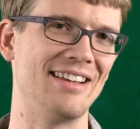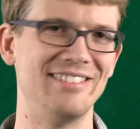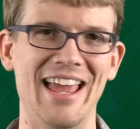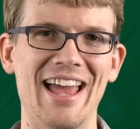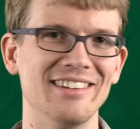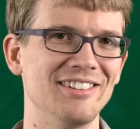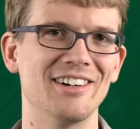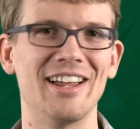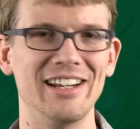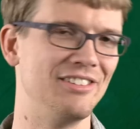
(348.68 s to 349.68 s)
that's dead is a
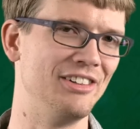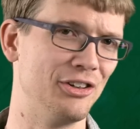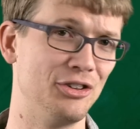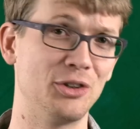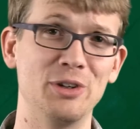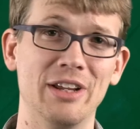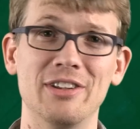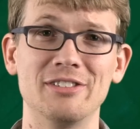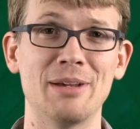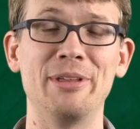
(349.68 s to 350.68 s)
lot easier to create
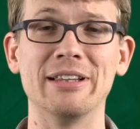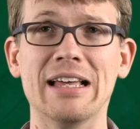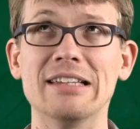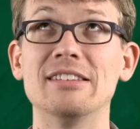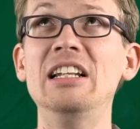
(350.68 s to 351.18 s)
than something that's